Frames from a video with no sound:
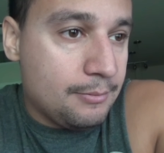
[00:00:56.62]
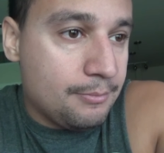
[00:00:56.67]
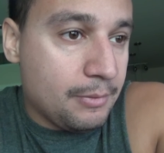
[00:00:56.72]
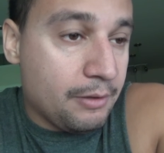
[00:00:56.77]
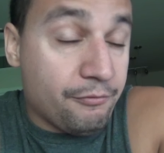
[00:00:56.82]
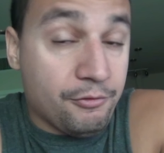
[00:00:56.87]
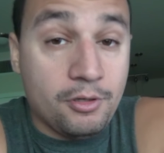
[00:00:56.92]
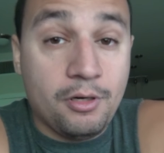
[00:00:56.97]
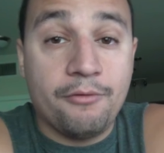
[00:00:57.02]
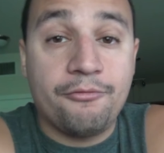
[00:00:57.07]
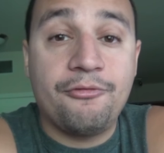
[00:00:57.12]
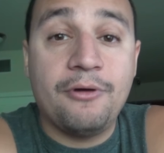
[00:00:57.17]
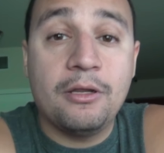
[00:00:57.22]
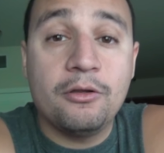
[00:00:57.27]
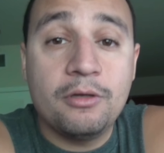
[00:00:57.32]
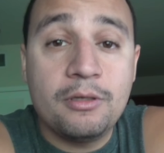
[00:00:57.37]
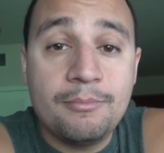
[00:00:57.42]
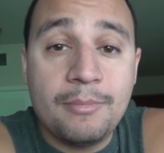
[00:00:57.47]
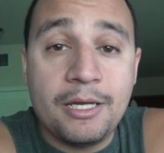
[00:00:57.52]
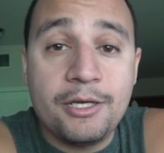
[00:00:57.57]
If you're not
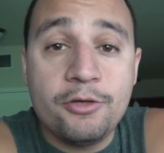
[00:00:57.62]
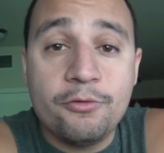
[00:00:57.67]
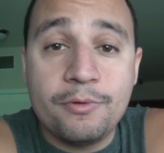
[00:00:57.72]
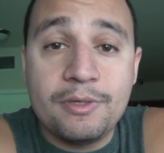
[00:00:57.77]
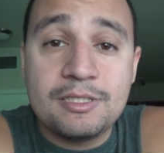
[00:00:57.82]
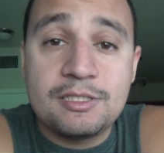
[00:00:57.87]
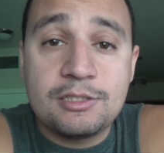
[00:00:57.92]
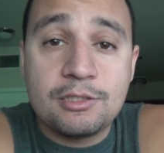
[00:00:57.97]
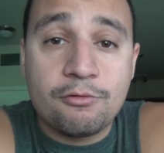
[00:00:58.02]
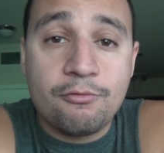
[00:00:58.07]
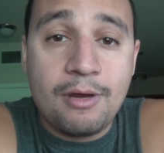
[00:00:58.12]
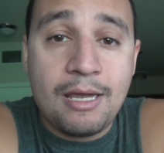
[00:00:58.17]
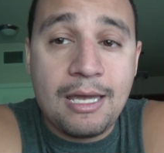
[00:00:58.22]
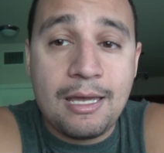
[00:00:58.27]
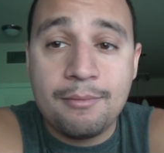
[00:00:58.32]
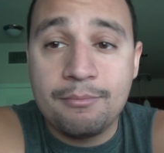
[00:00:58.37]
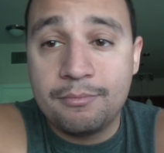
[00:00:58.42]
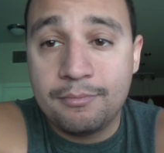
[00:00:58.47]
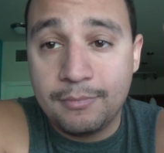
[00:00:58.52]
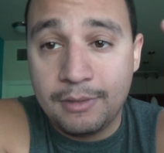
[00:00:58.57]
following my new
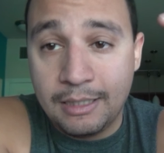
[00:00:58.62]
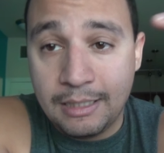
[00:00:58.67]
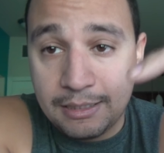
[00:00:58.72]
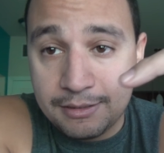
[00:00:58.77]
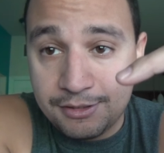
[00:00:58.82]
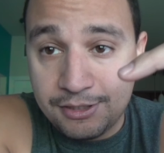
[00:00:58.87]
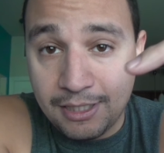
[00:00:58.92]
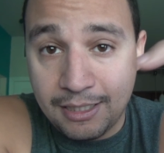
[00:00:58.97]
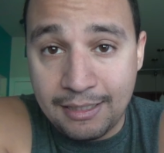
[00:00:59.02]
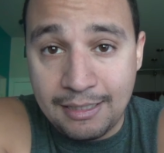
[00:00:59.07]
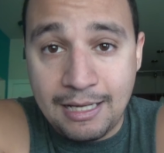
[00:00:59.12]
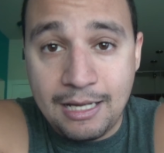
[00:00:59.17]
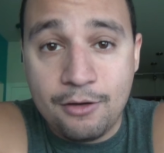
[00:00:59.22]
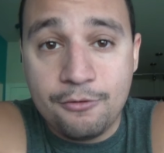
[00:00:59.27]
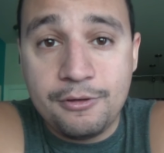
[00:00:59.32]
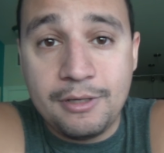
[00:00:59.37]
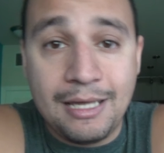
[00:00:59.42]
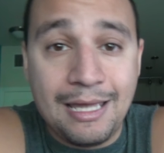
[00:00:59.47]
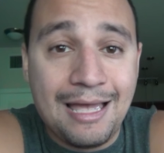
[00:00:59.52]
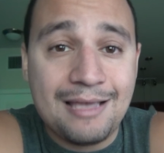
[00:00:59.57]
Instagram, check it
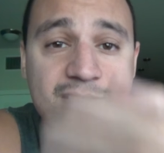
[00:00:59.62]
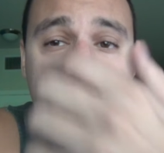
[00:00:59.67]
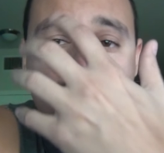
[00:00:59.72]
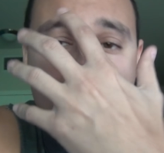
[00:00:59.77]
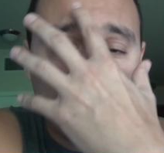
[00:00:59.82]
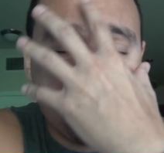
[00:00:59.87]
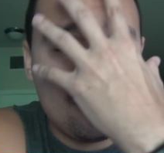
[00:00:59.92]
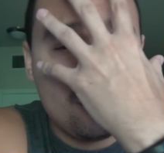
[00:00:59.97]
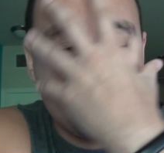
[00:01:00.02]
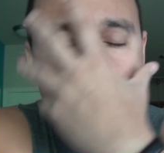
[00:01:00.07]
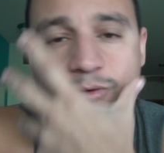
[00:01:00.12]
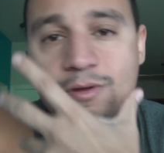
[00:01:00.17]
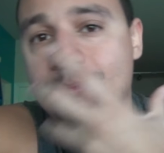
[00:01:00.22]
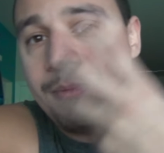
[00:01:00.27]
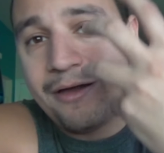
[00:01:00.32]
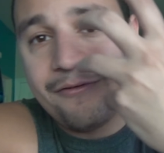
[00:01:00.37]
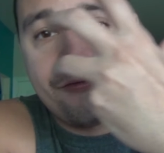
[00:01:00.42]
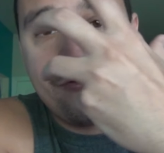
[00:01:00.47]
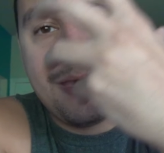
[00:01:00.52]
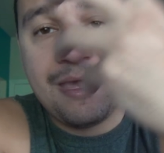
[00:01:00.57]
out. It has nothing to do with
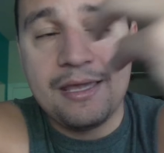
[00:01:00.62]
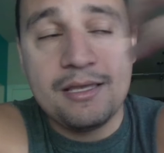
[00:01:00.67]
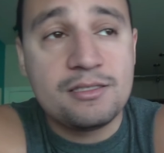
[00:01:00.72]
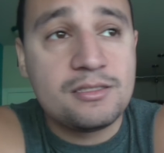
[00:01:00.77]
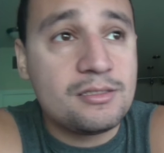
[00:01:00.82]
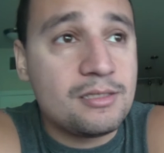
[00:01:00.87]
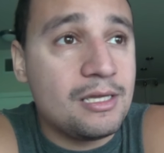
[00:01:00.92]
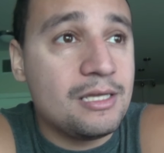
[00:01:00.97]
my face.